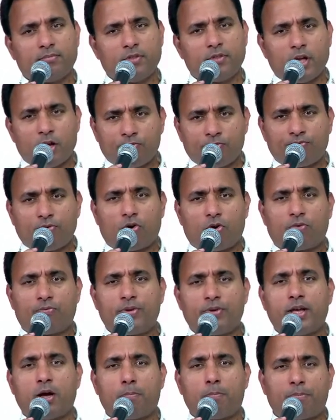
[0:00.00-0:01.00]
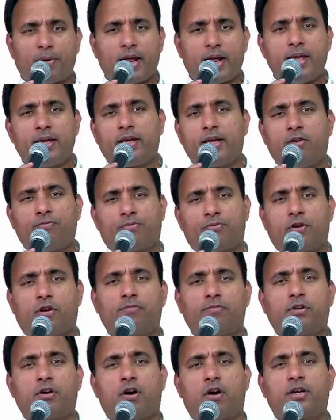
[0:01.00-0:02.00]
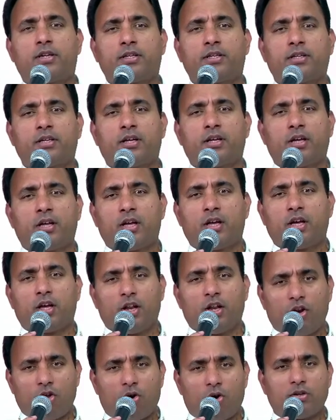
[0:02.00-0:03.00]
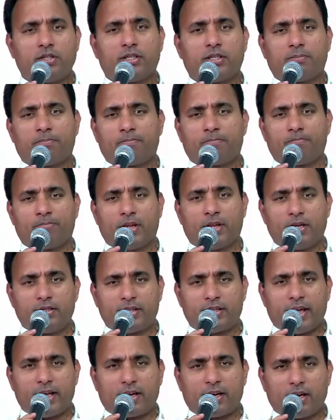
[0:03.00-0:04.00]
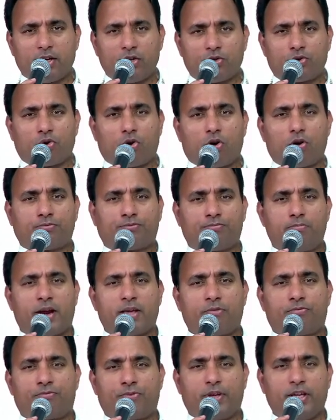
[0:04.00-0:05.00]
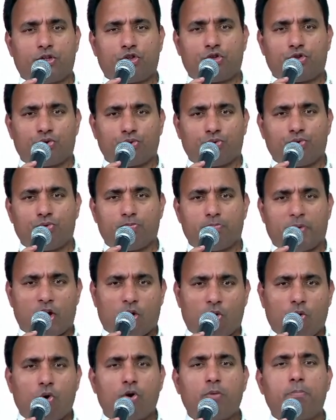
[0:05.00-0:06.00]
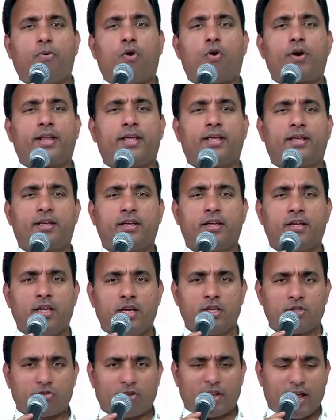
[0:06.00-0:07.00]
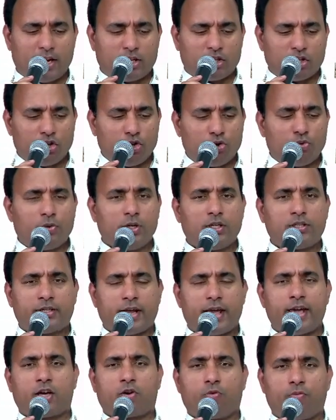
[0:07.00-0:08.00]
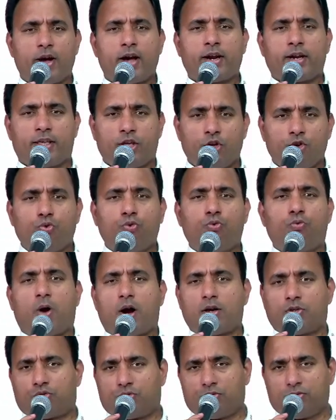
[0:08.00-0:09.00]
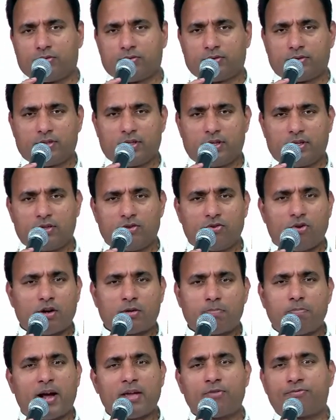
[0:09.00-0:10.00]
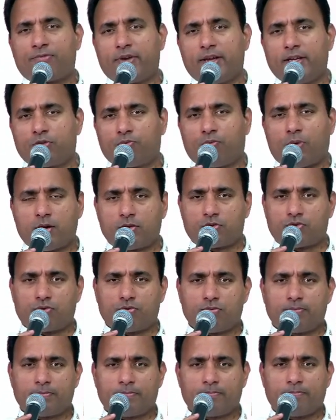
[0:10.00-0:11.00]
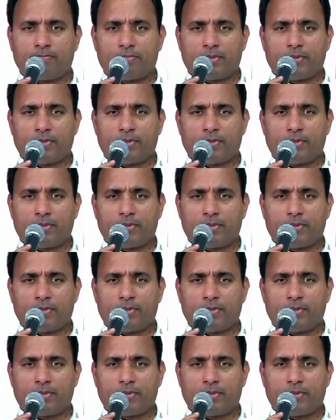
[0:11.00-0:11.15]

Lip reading: Therefore, we are praying in front of God, Lord, take control of my feet too, my whole body, so that you will take where you want to, not my feet wants to.